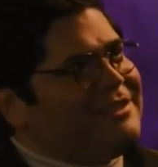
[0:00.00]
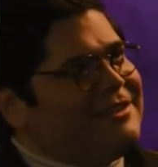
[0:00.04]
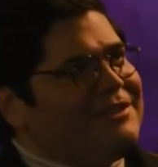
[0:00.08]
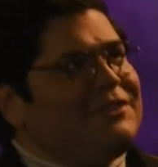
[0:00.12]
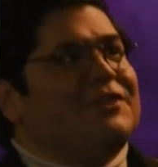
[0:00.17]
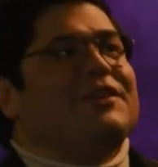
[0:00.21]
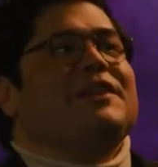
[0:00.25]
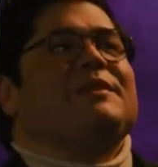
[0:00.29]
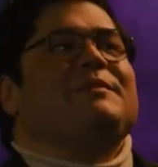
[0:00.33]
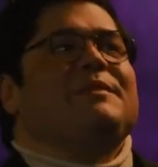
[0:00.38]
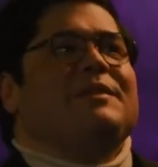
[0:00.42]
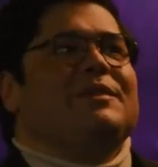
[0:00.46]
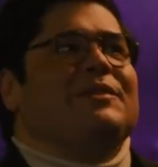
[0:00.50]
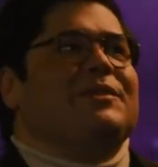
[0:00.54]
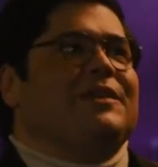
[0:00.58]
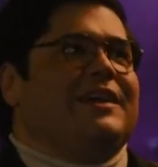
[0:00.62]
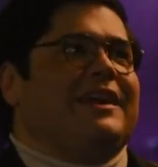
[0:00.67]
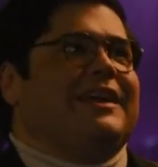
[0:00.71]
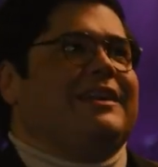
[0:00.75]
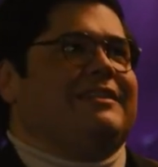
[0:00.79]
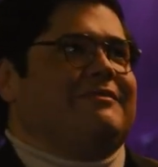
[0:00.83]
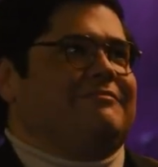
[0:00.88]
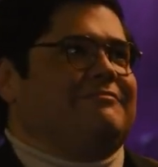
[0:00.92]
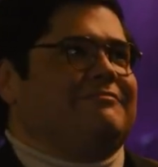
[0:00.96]
You're gonna be
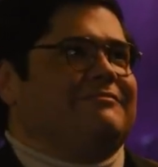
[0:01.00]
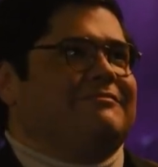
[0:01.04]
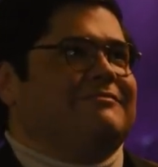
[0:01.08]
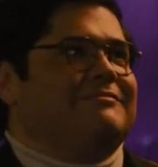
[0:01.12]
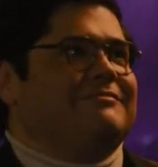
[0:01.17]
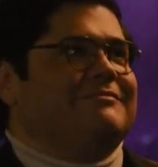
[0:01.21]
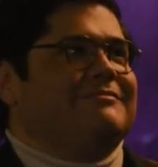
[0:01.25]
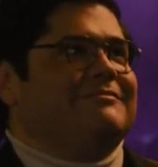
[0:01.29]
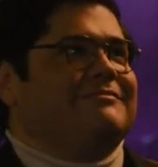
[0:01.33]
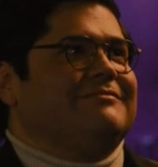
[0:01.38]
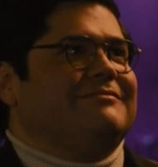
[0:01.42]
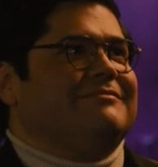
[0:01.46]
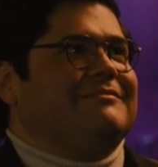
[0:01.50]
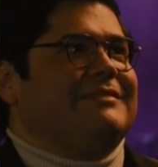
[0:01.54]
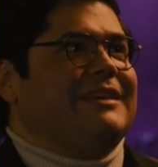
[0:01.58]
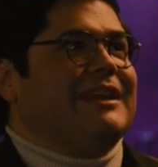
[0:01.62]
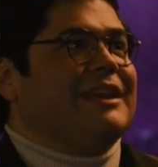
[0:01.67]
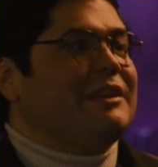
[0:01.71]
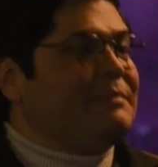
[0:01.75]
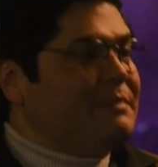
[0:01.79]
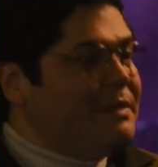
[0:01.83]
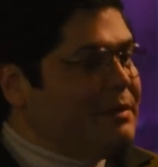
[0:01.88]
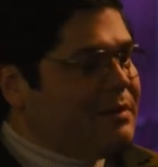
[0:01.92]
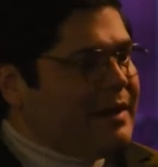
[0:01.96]
okay. I'm
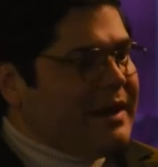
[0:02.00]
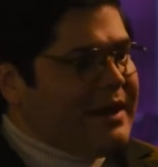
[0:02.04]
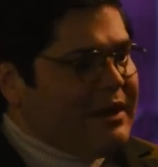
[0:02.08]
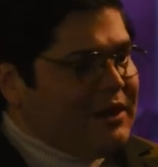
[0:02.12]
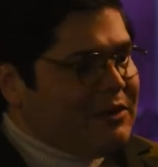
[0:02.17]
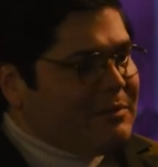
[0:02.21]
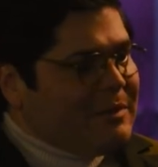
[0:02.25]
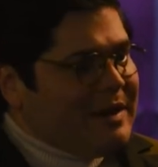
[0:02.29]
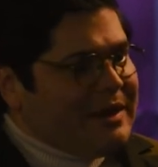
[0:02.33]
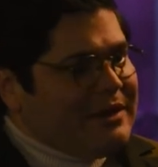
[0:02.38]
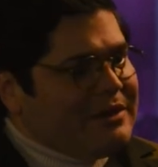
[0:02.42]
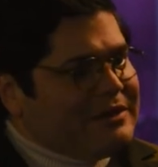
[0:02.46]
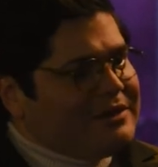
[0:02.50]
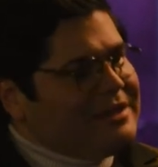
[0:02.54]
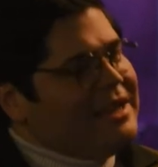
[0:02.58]
gonna be right here by your